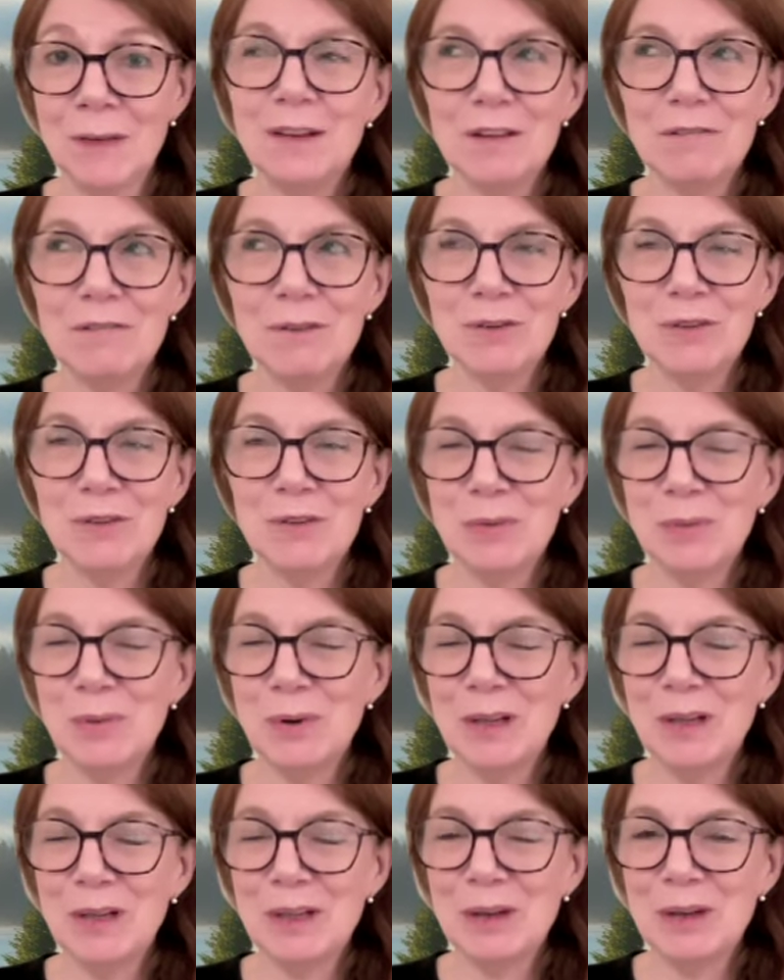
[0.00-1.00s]
Now, I wrote these a
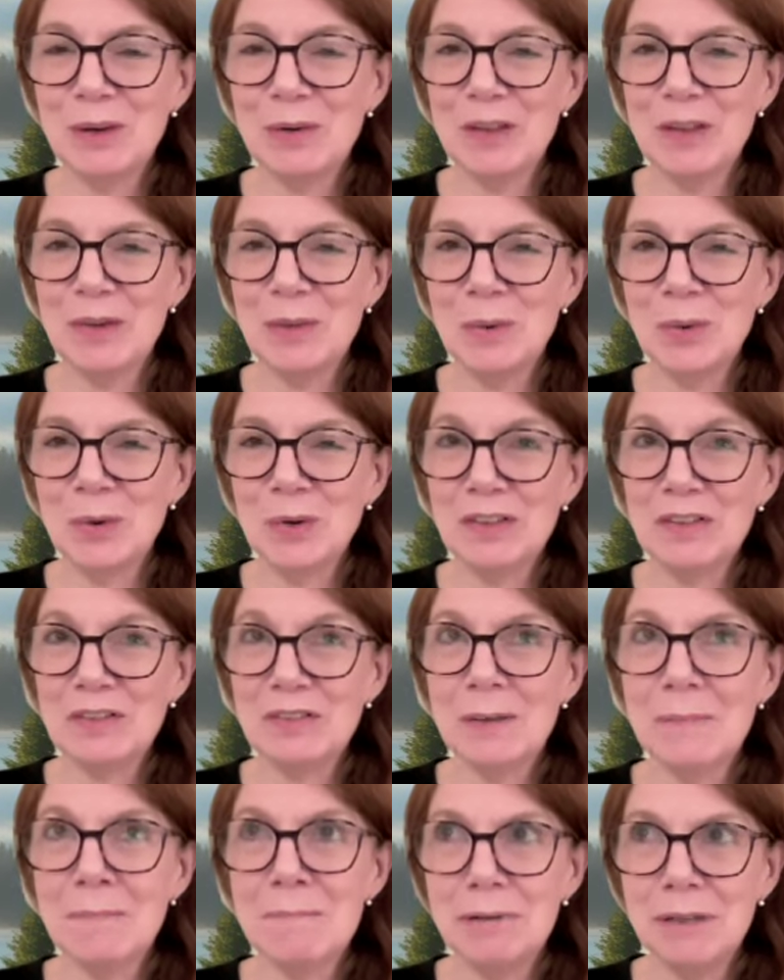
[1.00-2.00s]
while ago, and the world has
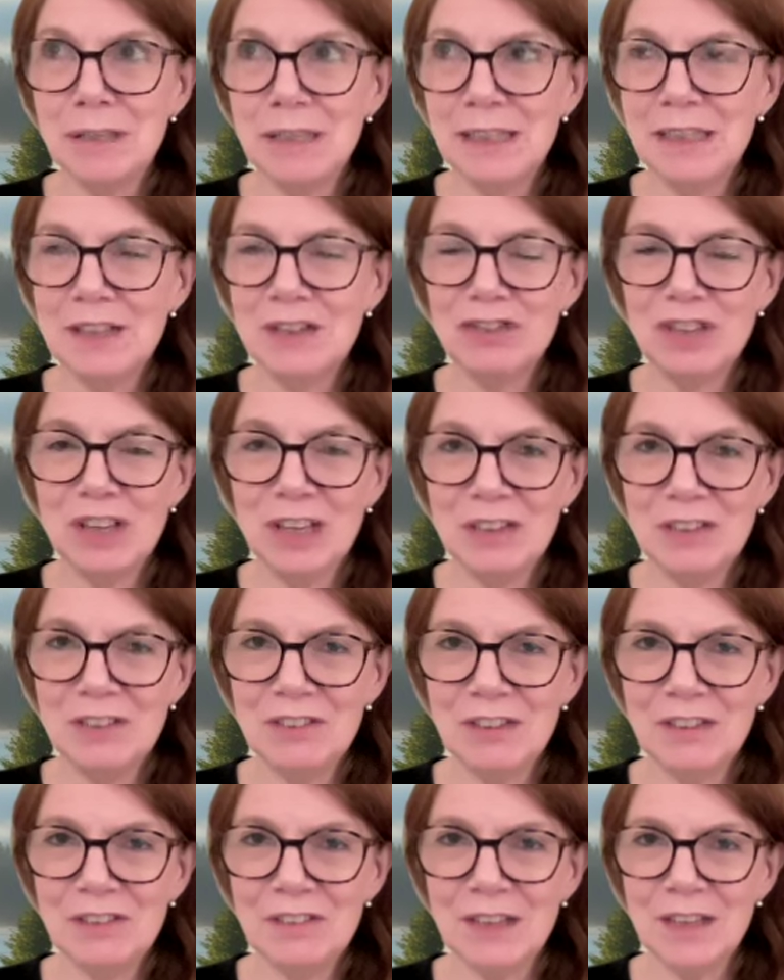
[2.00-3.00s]
completely changed
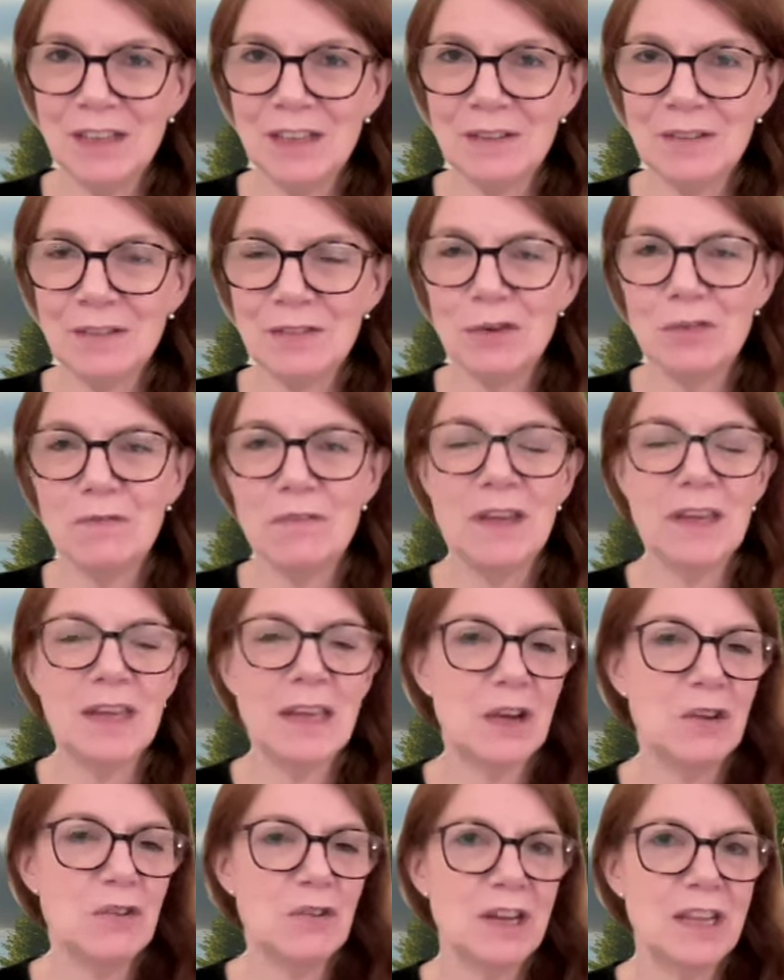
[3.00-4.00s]
since then, so if I
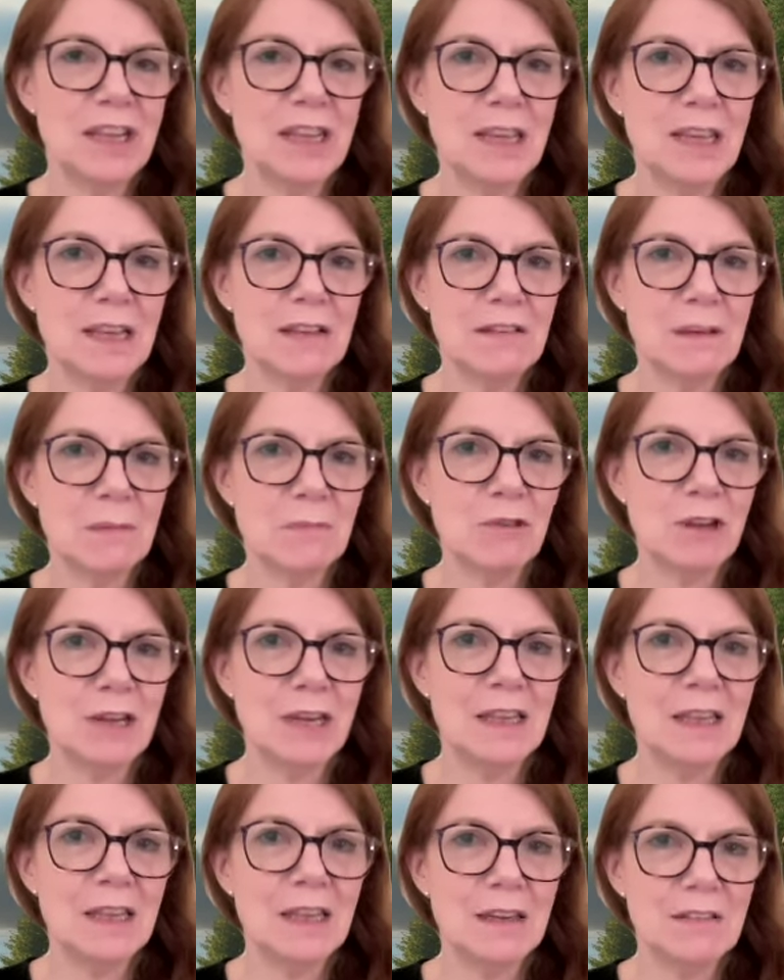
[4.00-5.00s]
encounter anything as I'm
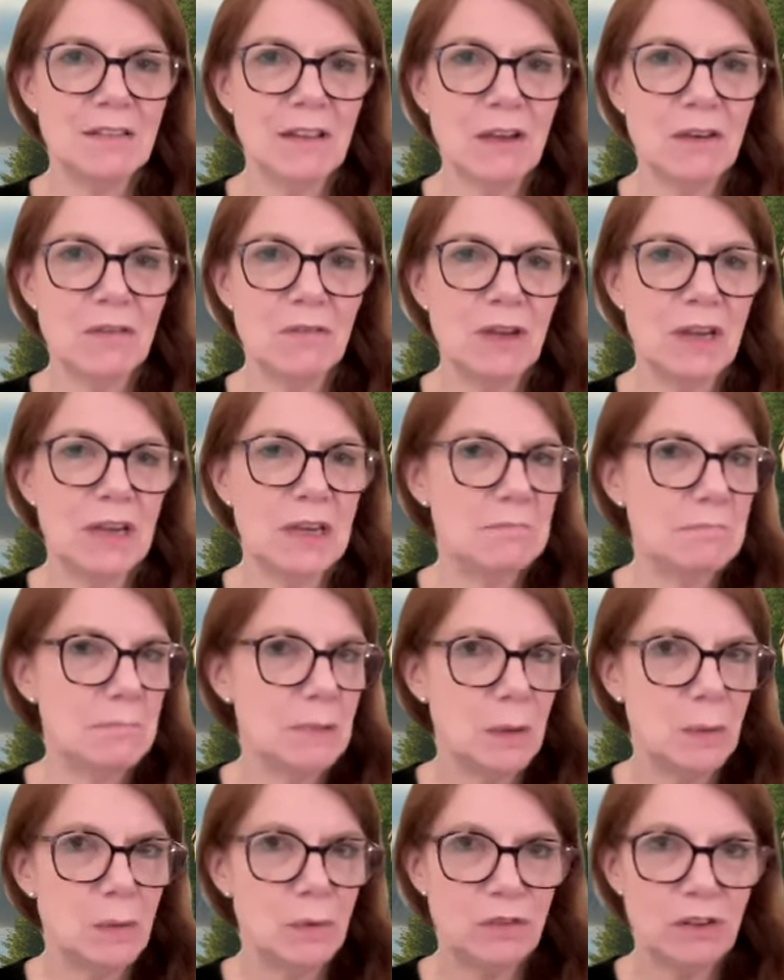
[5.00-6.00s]
reading that is out of date,
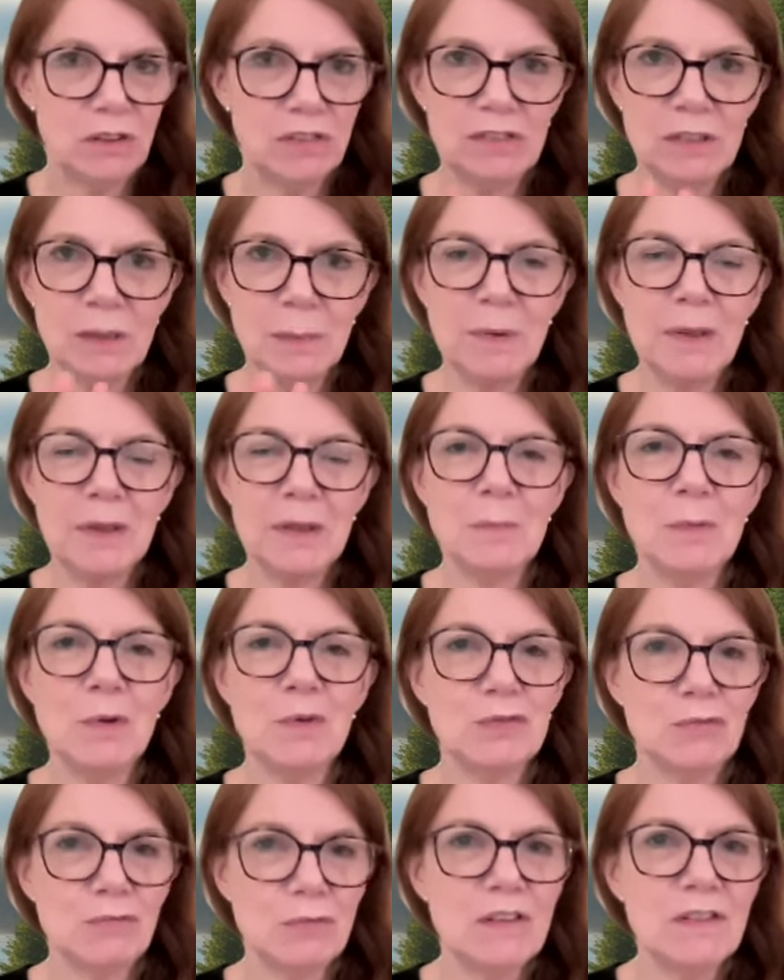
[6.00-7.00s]
I will just slip in the
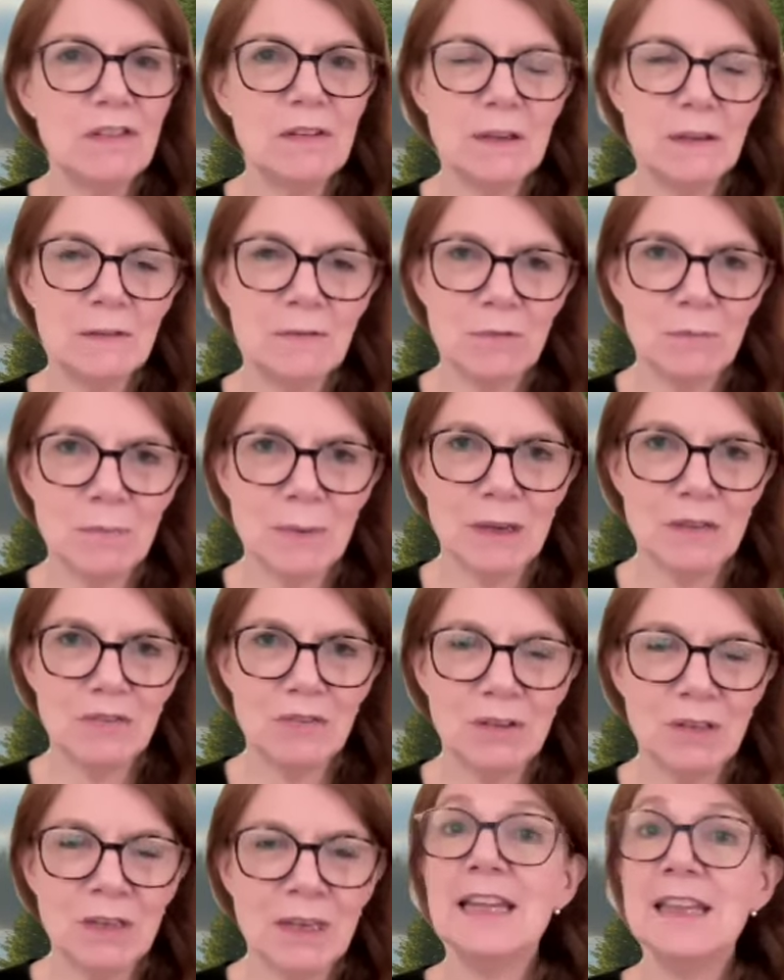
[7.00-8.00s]
most recent
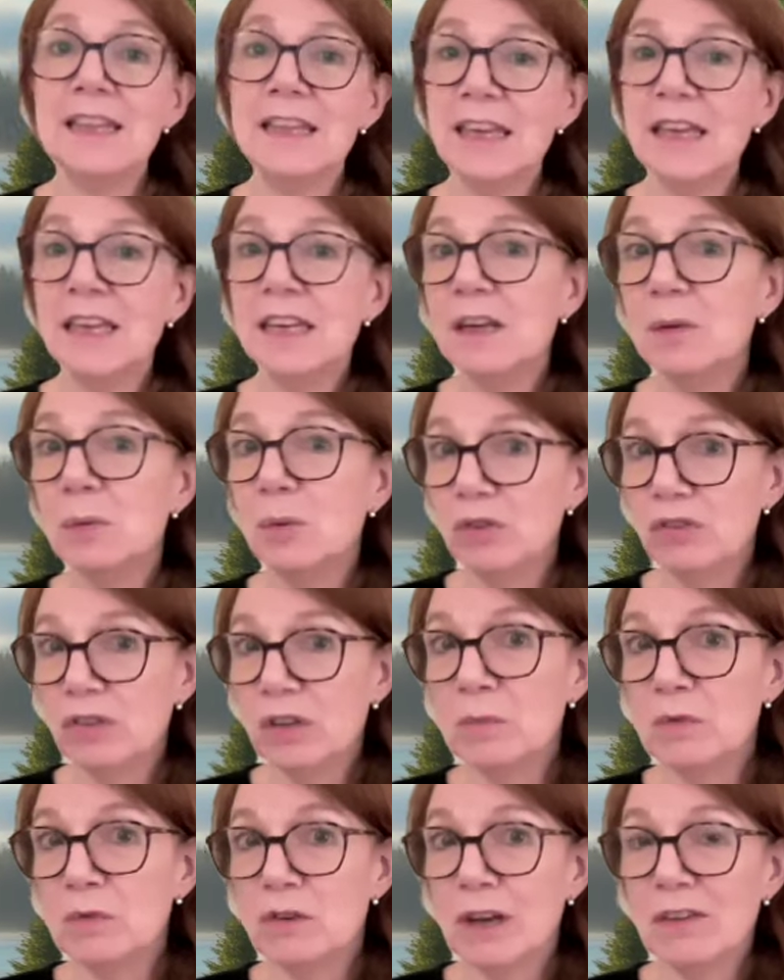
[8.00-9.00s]
information, and at the end, I will
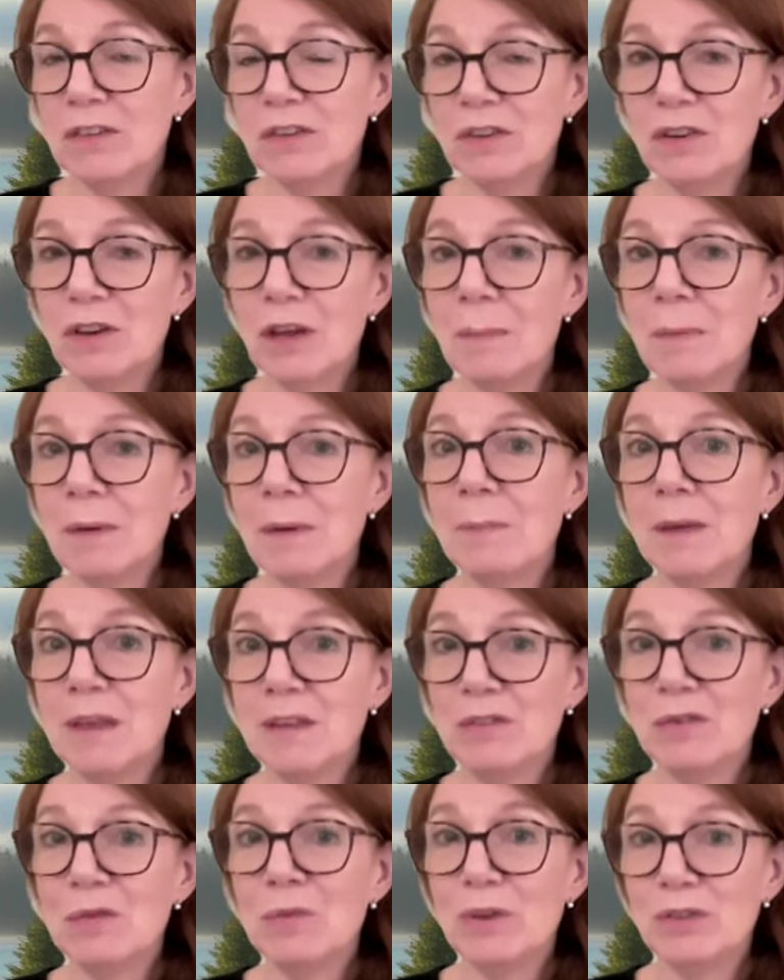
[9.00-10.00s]
summarize the topic
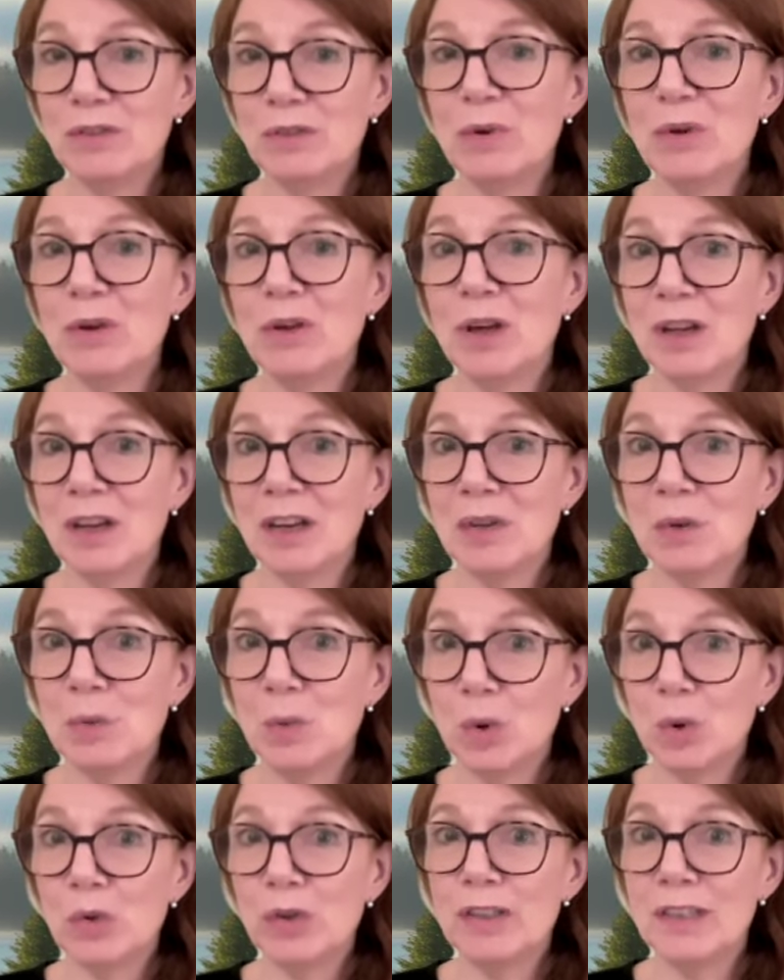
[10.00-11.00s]
based on what's going on in the
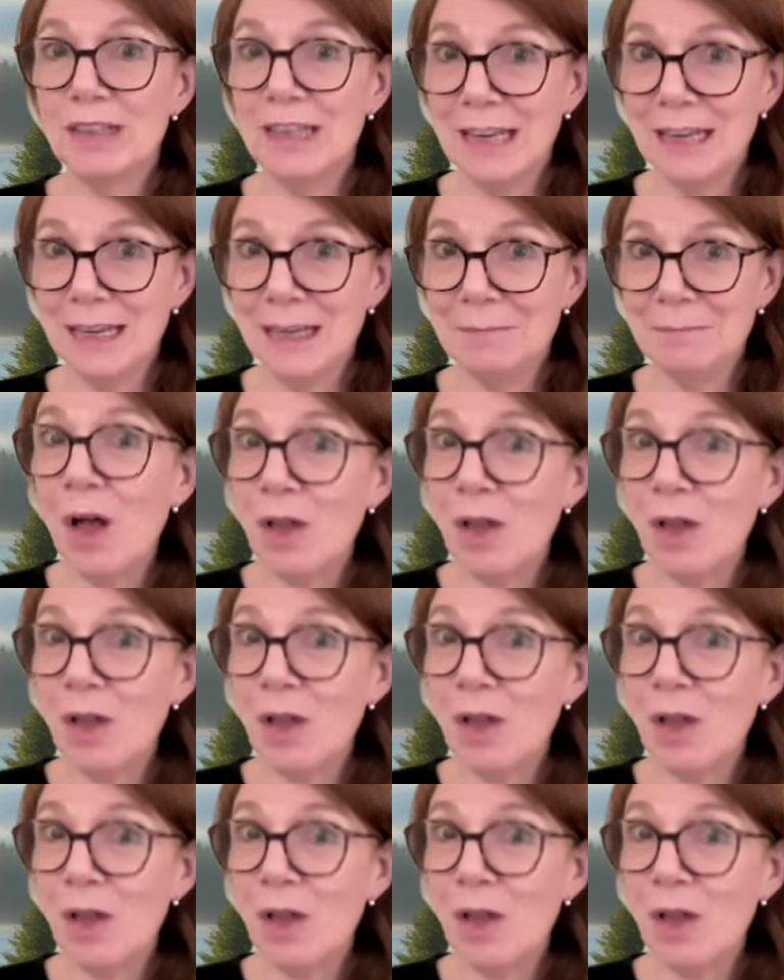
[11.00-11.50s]
world today.